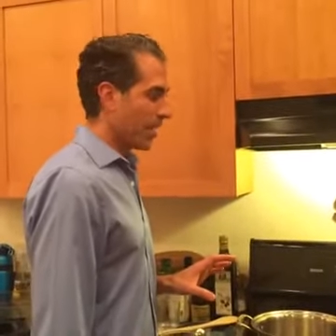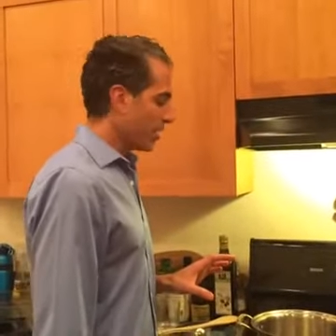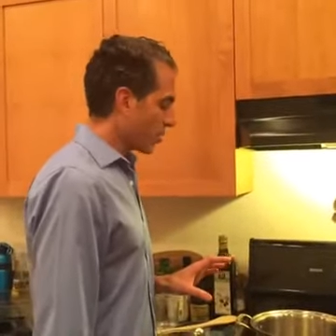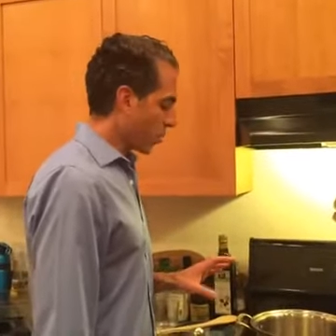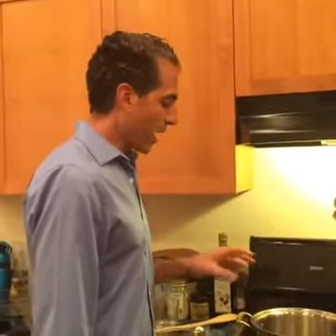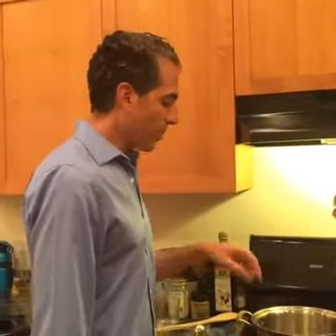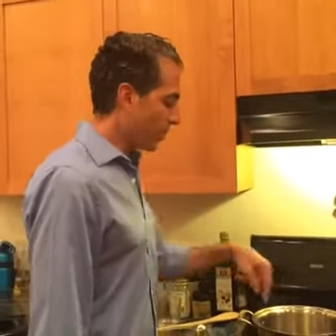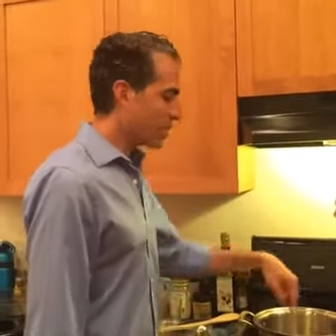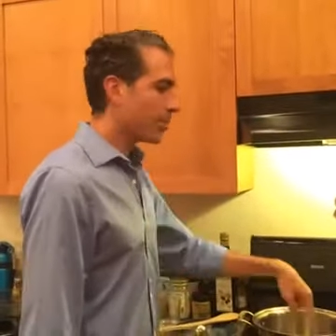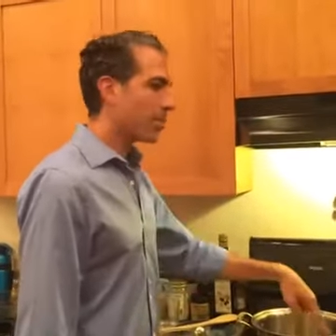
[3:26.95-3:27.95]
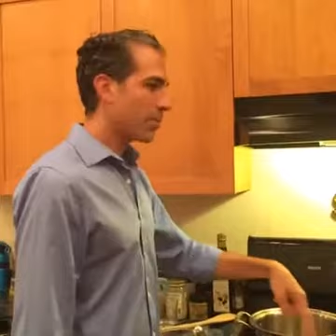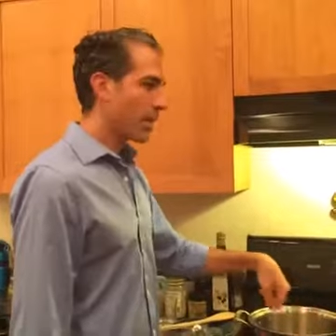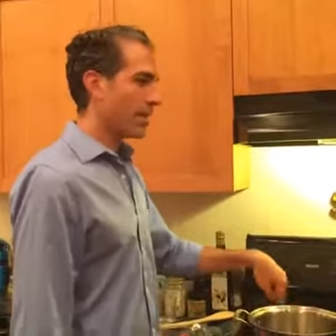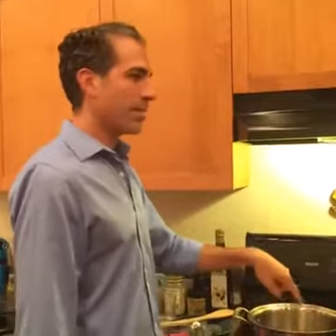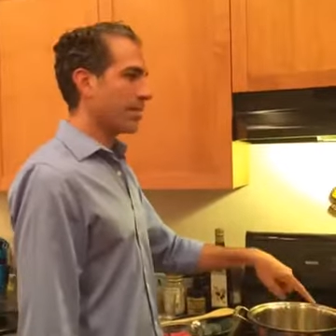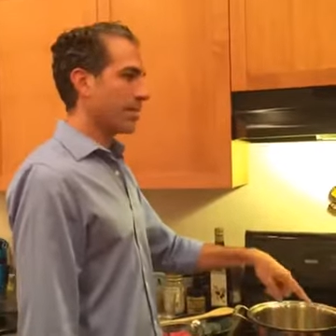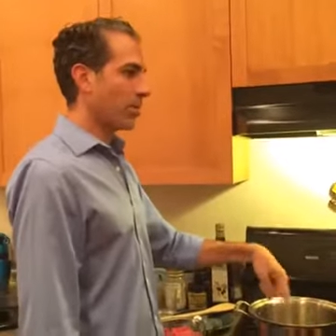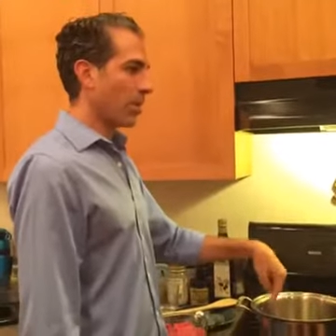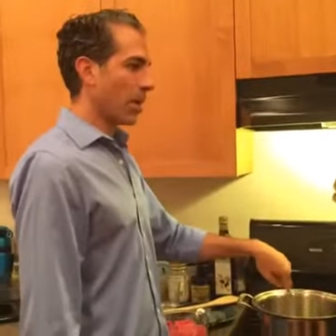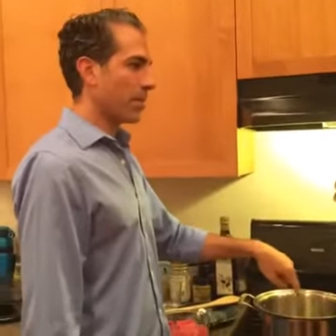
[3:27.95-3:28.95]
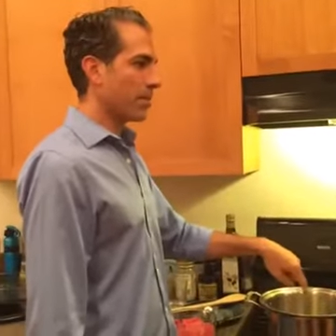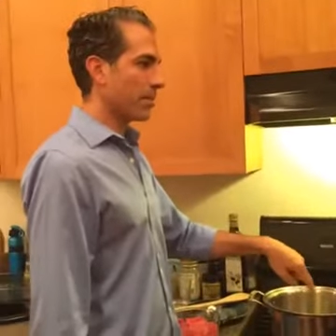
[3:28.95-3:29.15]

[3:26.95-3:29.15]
So I put the spices at the bottom.